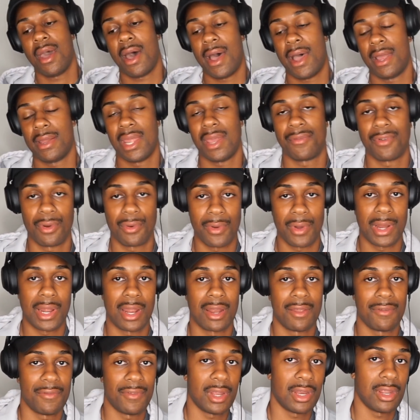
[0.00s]
I never run
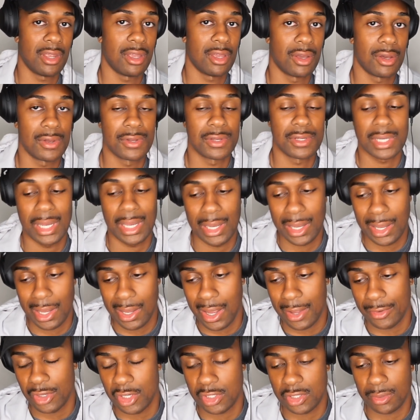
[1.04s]
out of videos.
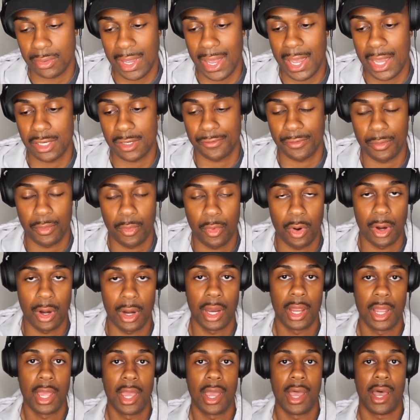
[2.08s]
Uh, I just ask for
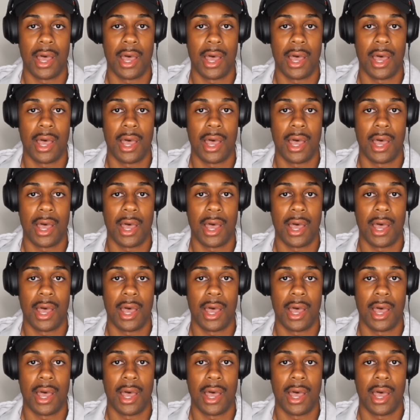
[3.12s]
more